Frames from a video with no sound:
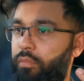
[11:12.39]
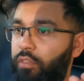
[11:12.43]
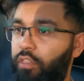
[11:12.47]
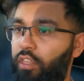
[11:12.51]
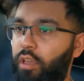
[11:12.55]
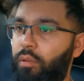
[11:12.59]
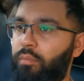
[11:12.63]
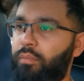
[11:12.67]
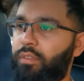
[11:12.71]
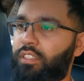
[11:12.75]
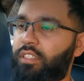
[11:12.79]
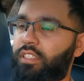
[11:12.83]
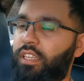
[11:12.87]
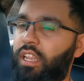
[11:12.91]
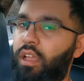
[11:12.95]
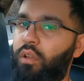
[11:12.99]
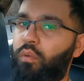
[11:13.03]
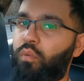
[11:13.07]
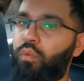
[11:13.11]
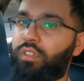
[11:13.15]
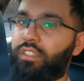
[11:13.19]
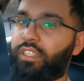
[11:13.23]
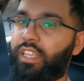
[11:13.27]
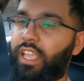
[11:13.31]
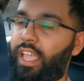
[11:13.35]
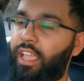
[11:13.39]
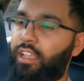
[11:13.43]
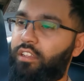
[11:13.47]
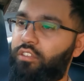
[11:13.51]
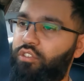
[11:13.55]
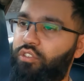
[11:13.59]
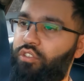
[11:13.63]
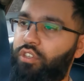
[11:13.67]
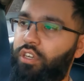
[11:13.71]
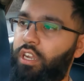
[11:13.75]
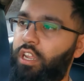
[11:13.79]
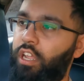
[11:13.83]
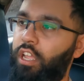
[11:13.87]
thermostat was
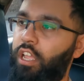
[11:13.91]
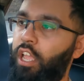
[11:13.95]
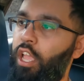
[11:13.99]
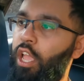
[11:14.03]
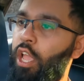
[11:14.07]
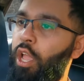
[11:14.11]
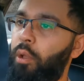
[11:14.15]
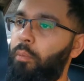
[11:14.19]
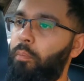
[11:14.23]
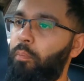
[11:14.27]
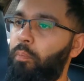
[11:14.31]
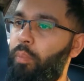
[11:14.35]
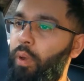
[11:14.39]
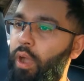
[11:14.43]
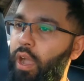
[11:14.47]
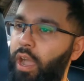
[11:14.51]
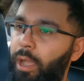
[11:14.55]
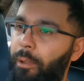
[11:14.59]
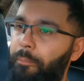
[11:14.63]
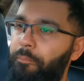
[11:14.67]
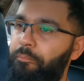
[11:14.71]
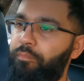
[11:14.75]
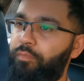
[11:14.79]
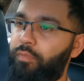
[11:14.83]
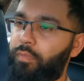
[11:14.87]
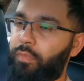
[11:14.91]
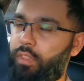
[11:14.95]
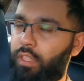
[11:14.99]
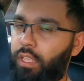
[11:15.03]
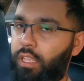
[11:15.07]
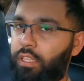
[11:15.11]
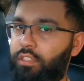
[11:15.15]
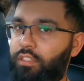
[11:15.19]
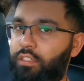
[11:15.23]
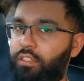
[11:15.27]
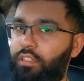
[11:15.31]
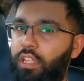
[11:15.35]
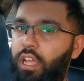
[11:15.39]
extra, but
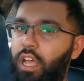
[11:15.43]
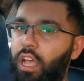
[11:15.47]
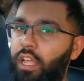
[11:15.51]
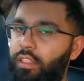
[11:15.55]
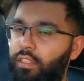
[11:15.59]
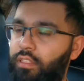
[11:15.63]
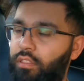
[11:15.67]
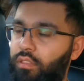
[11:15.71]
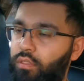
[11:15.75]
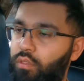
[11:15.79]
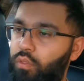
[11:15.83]
it's not